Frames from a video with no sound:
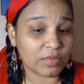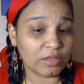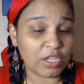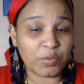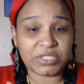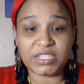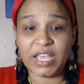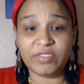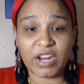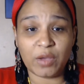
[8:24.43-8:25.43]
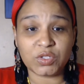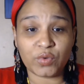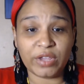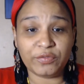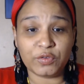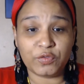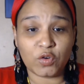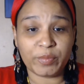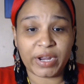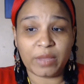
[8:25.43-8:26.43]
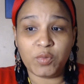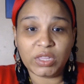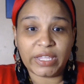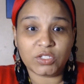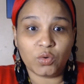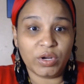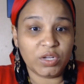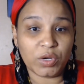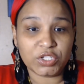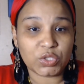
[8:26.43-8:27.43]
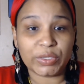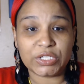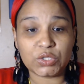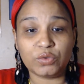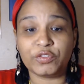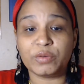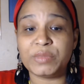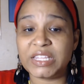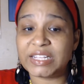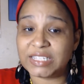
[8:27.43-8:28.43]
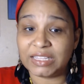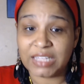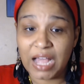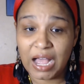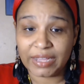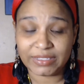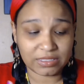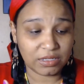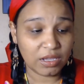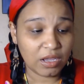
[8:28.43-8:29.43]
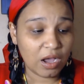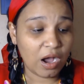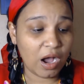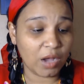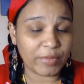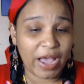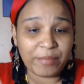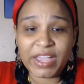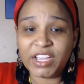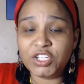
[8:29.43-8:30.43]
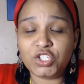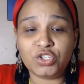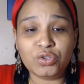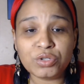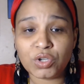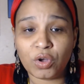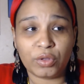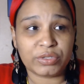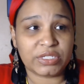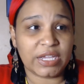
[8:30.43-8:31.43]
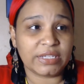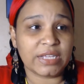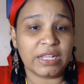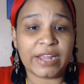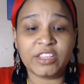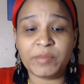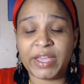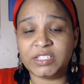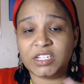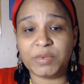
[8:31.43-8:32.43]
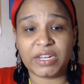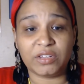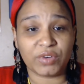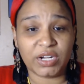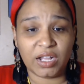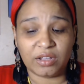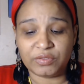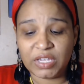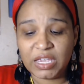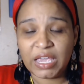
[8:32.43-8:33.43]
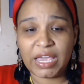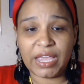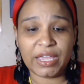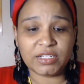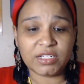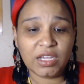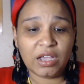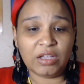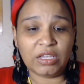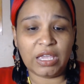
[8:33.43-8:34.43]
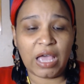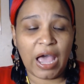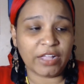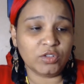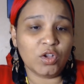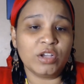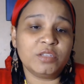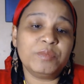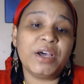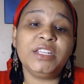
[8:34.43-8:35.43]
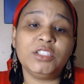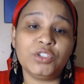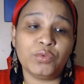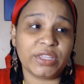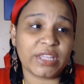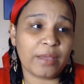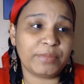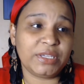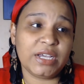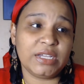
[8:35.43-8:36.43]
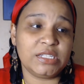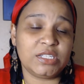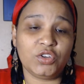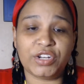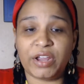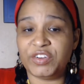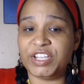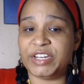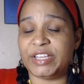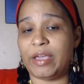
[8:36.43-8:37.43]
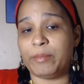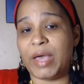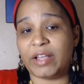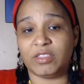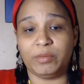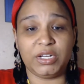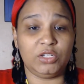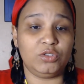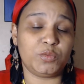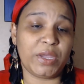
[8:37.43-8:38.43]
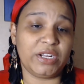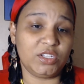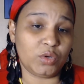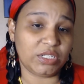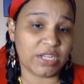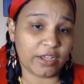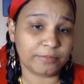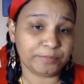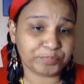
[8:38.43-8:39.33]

there was 10 that I was grateful for, but I bought like 21, 22. For me, that's a lot. Um, I'm not going to use all those decks. A lot of them I ended up getting rid of. And I lost money doing that because you're never going to get back the money you spend into a deck